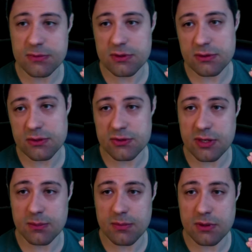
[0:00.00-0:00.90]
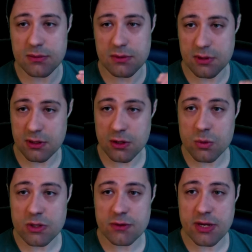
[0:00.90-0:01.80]
this team a
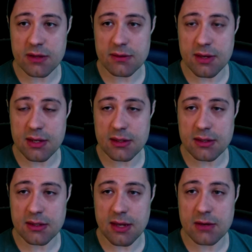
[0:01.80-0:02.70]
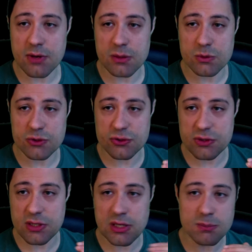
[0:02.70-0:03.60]
lower grade, and the TA grade was
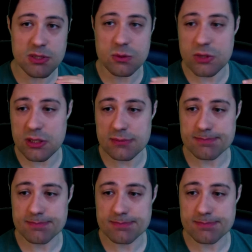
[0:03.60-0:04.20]
in between.